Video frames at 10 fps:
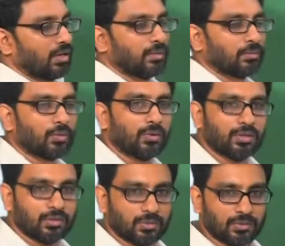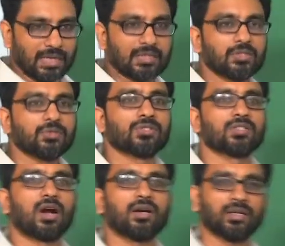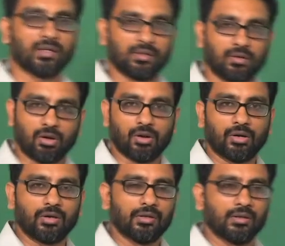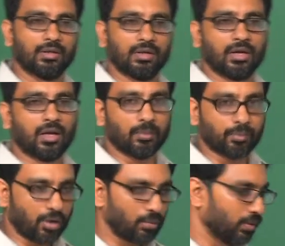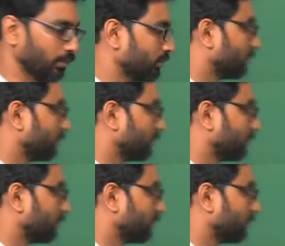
I am going to get you started on a problem,